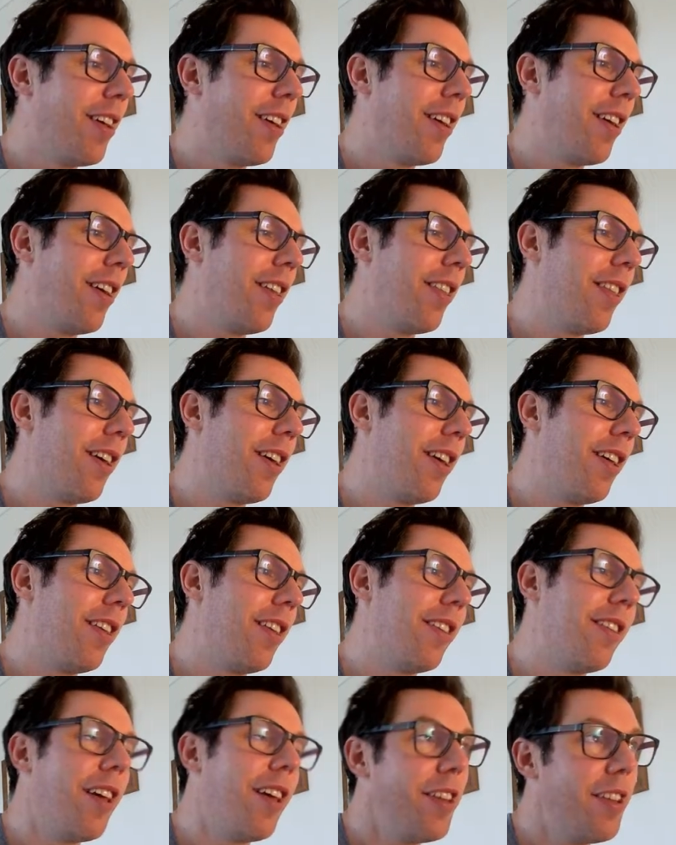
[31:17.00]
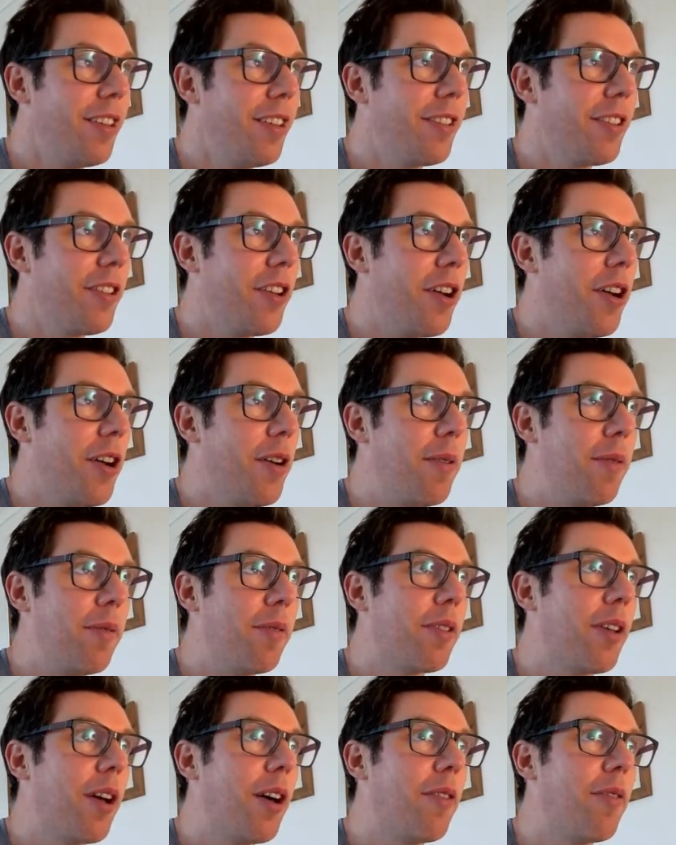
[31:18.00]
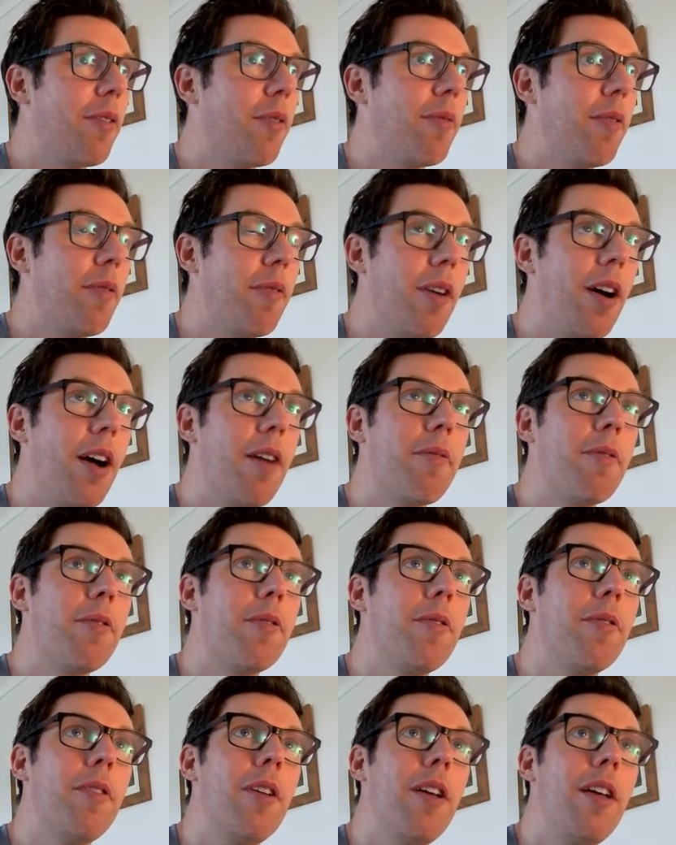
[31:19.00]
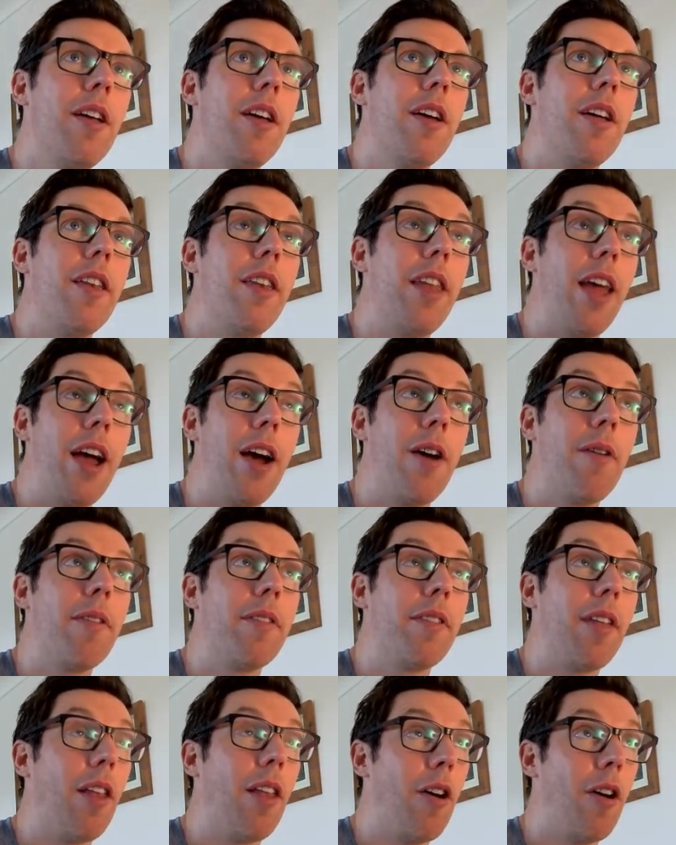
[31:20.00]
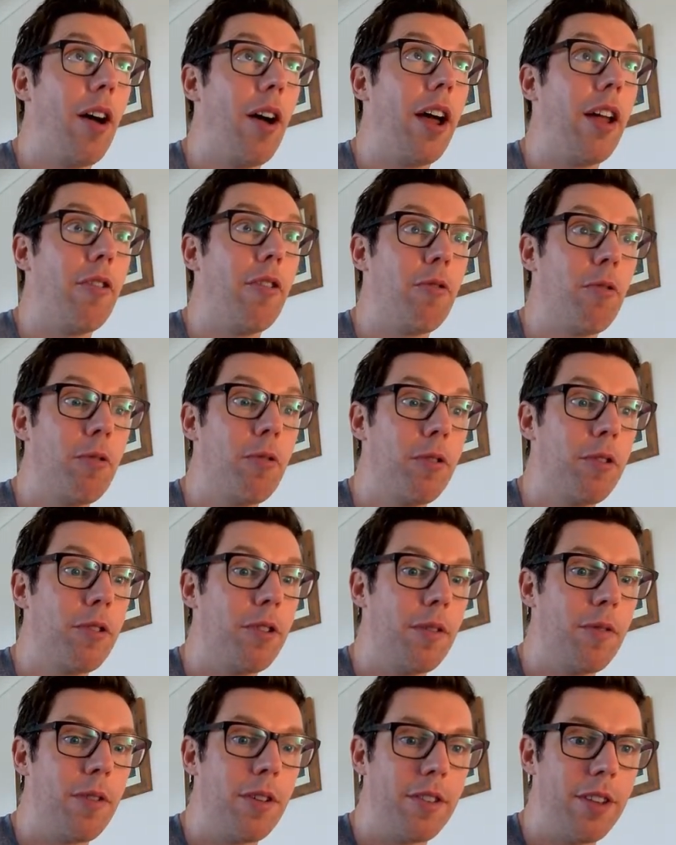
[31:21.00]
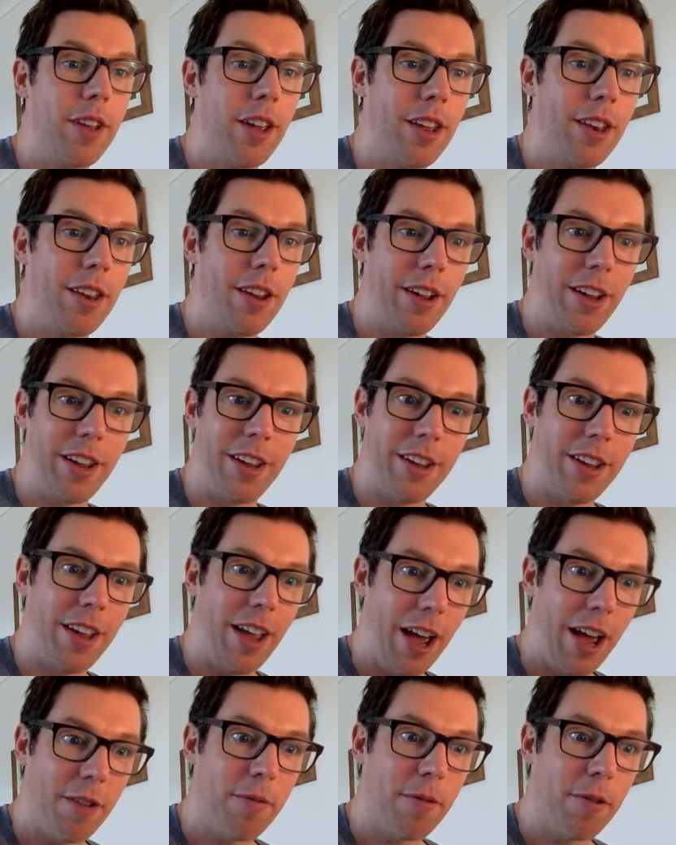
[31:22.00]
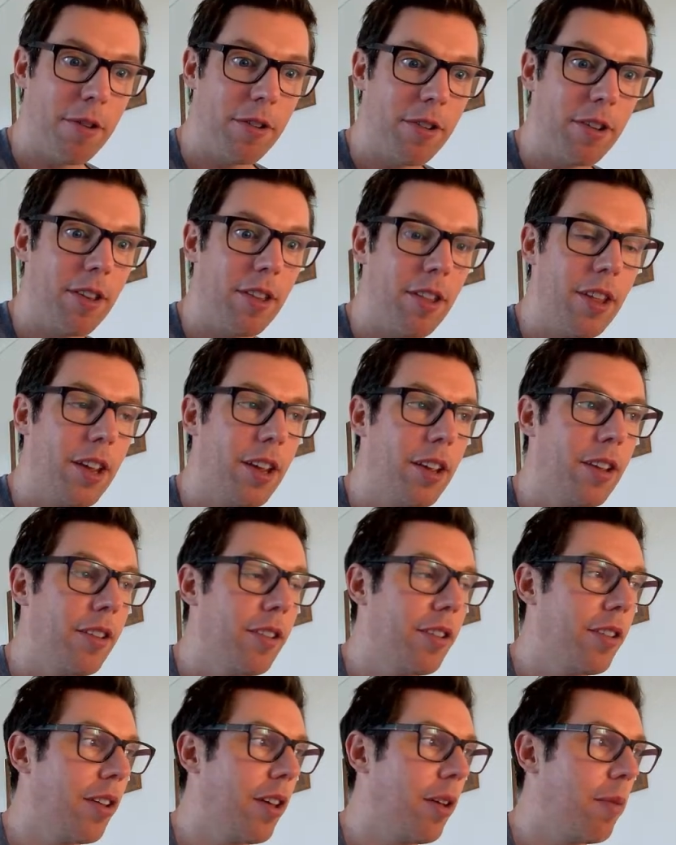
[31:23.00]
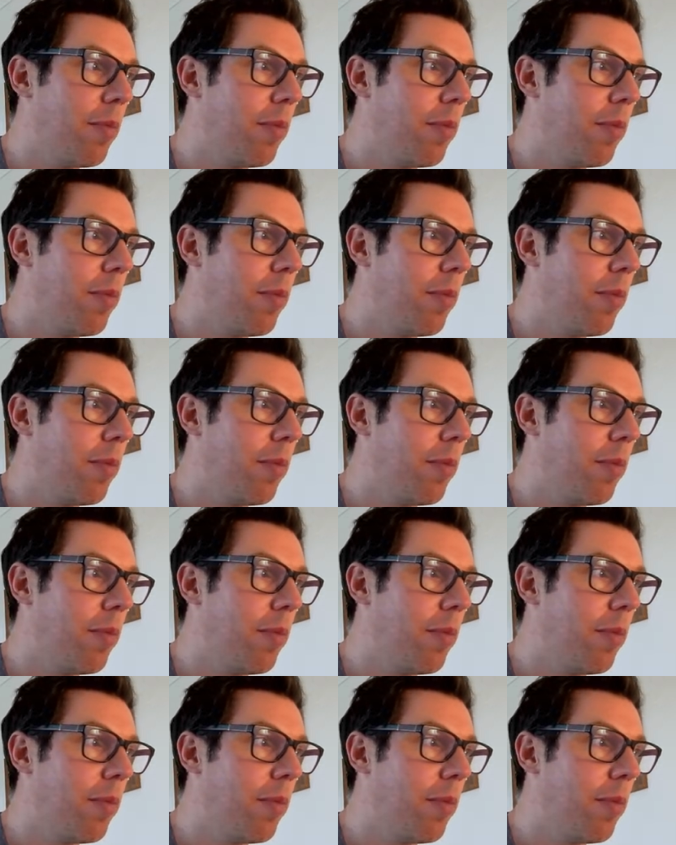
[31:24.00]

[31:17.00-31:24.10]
then 10 years ago, it was kind of on revival. Now there's a lot of hand drawn stuff. You see it in like adverts and things.